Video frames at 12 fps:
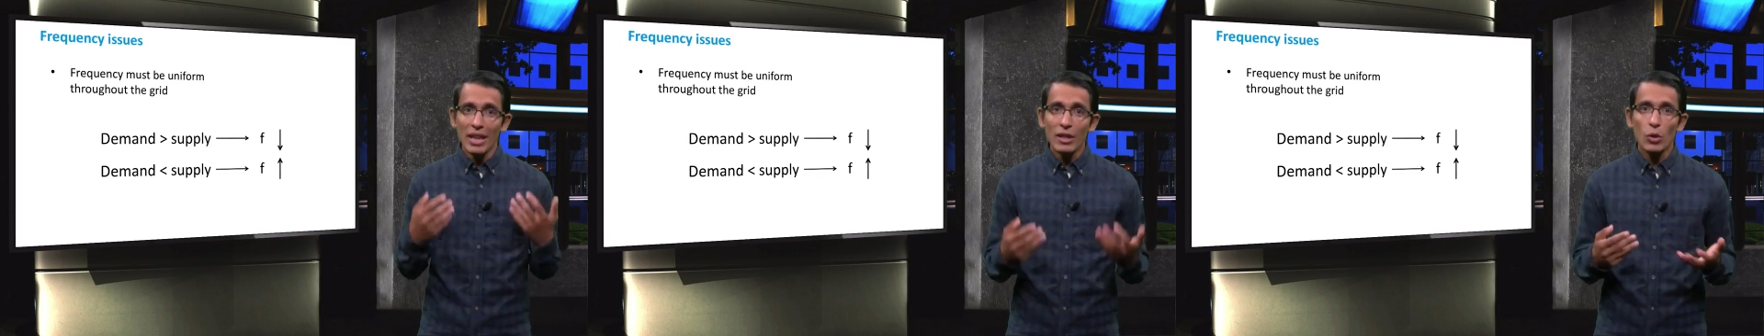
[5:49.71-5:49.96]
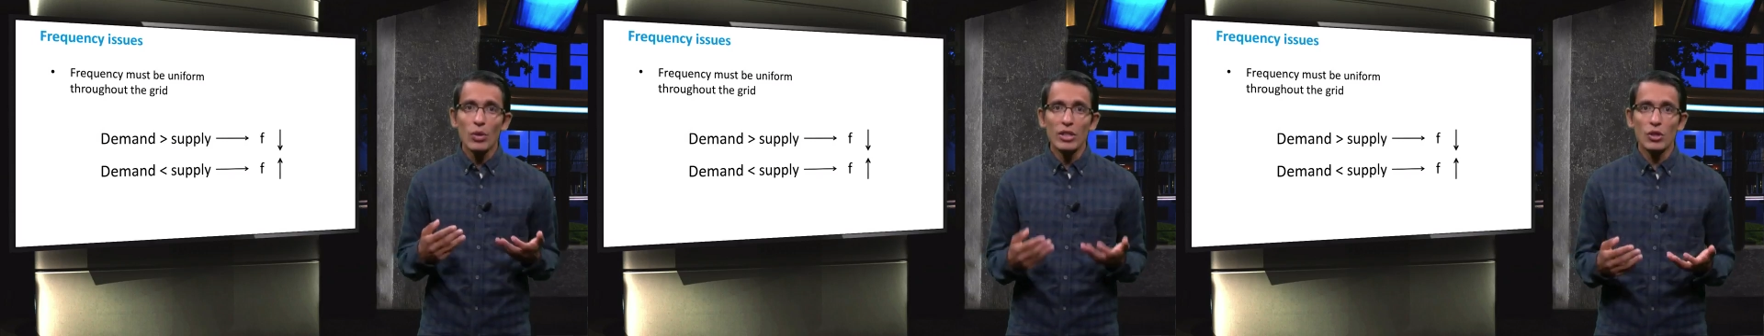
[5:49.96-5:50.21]

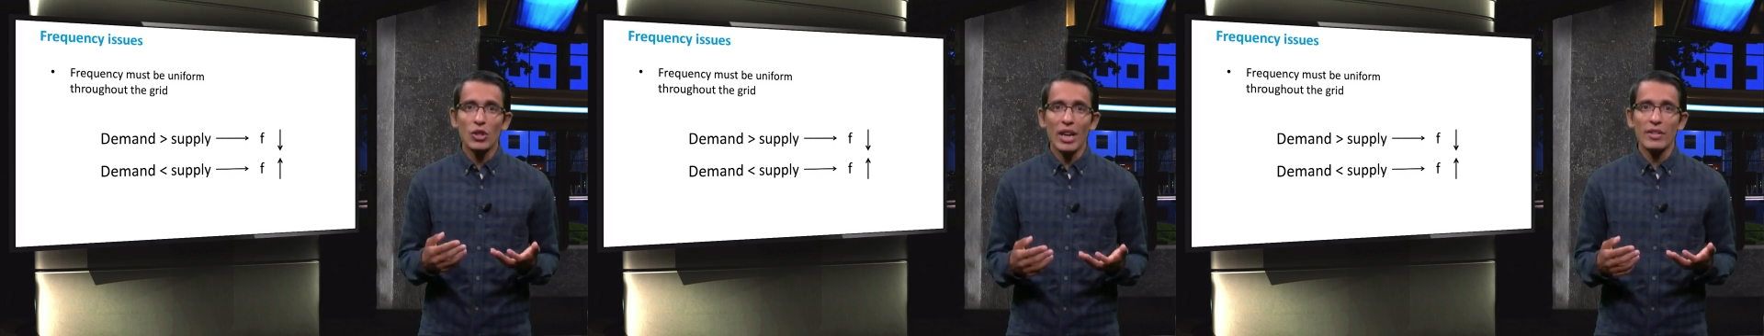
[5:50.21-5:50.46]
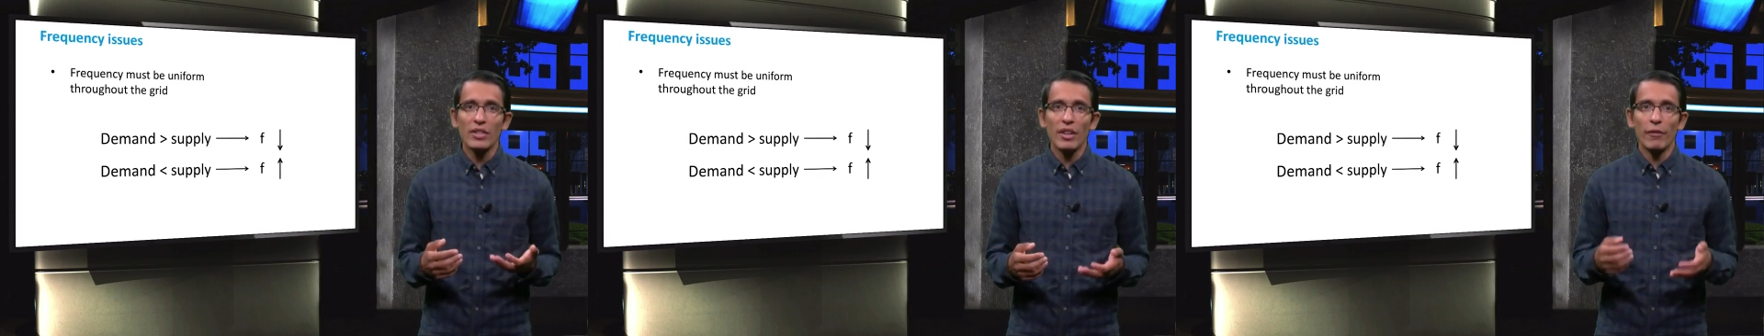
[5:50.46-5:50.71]
increased
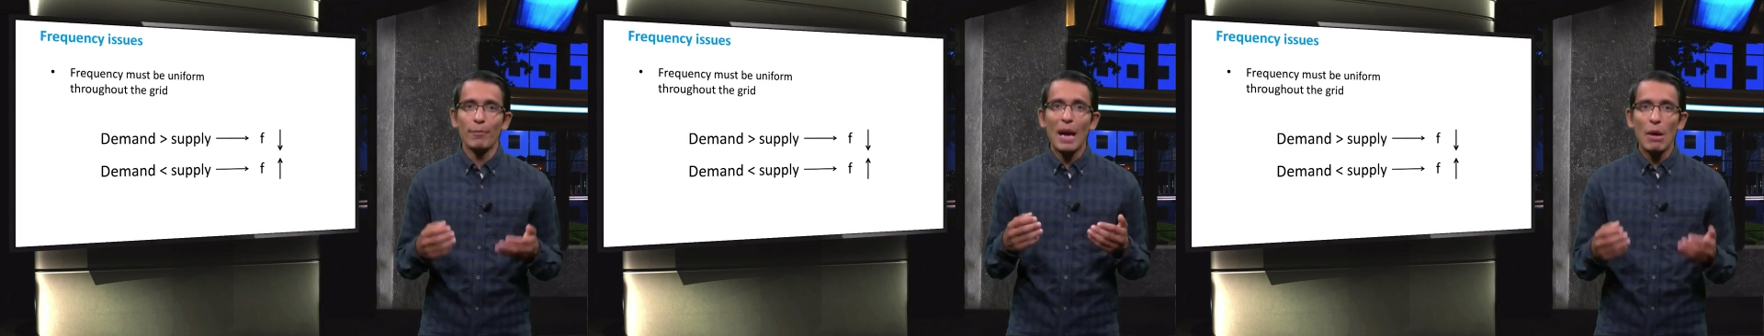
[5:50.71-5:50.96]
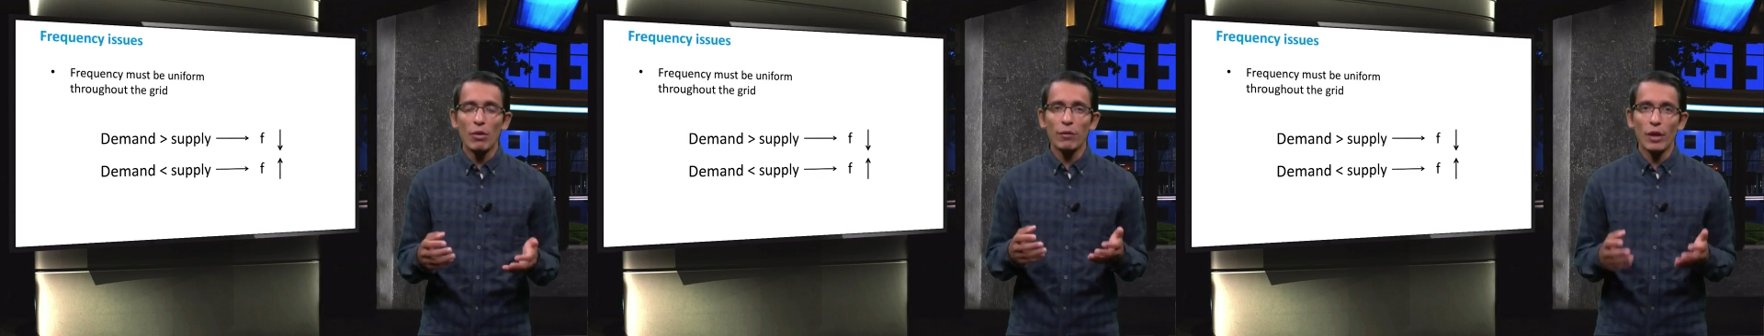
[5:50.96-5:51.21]
chance of
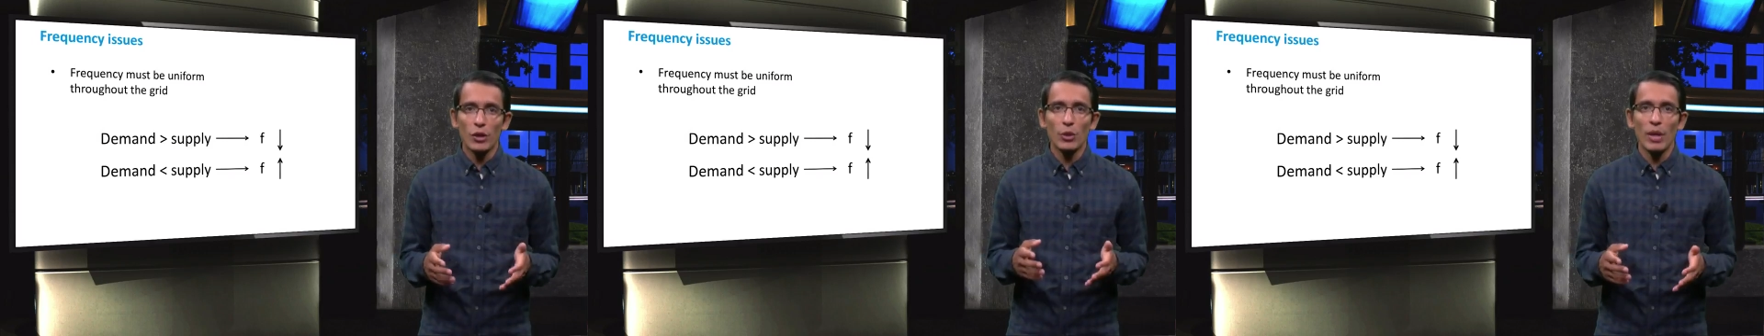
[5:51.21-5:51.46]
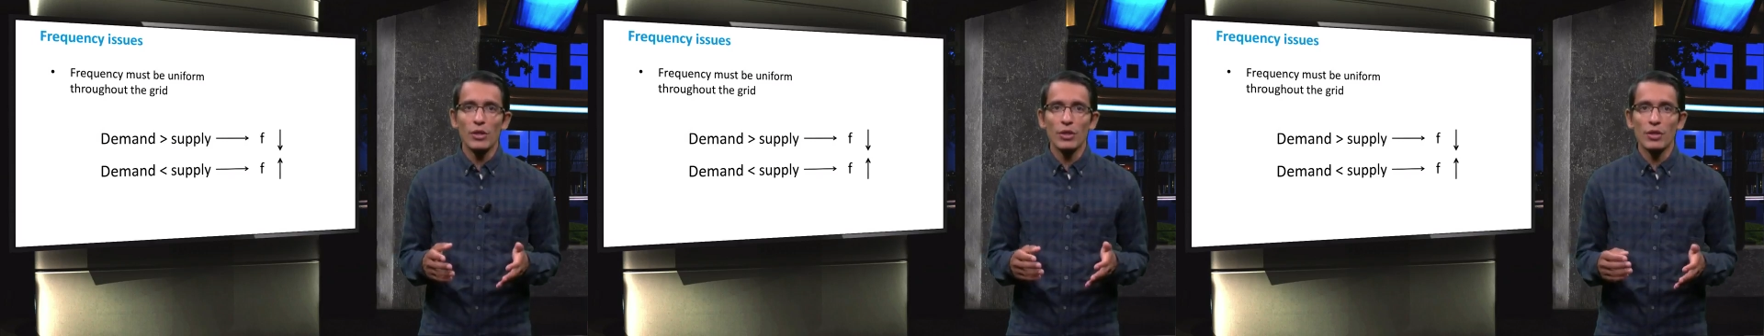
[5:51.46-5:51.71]
power
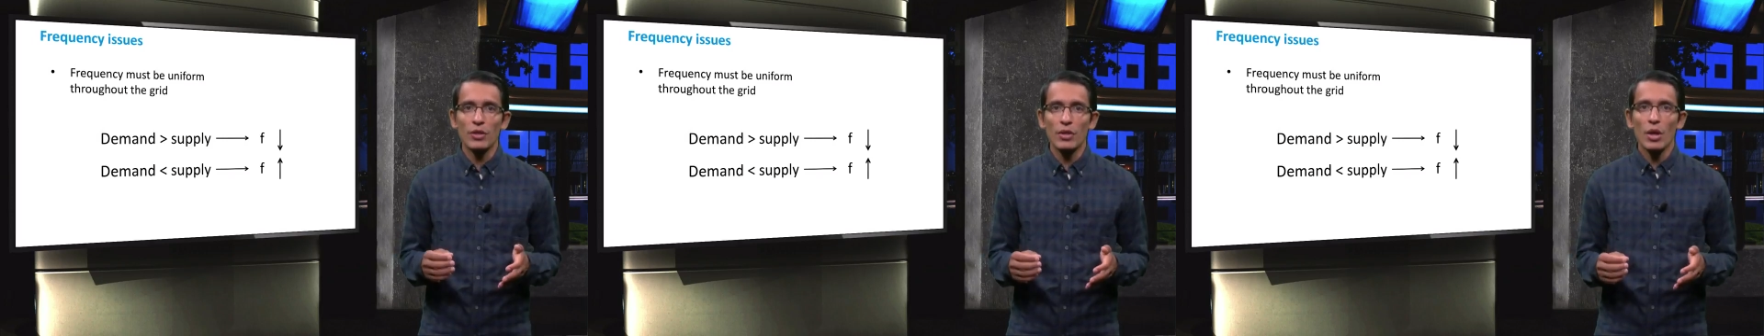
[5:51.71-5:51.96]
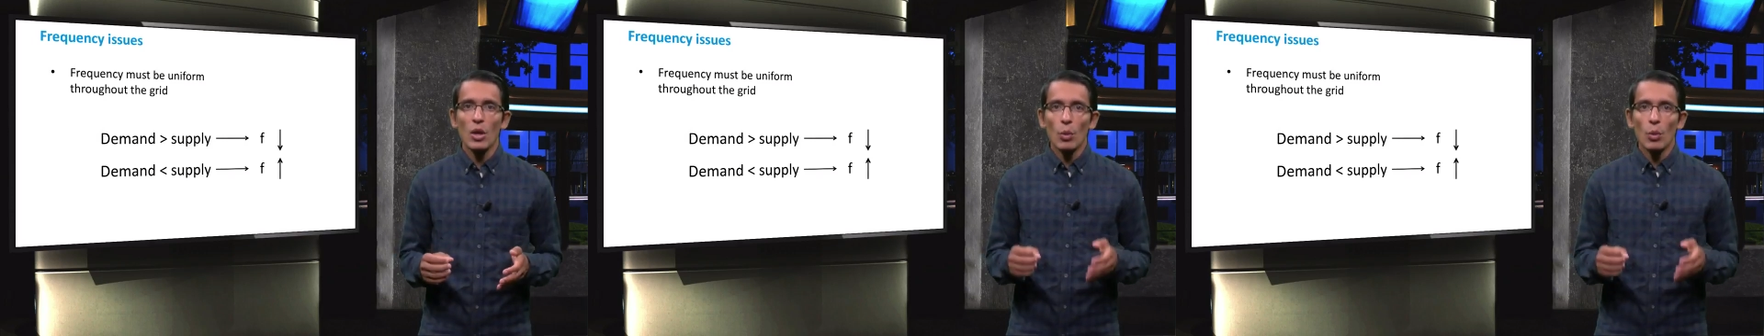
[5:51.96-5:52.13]
fluctuations,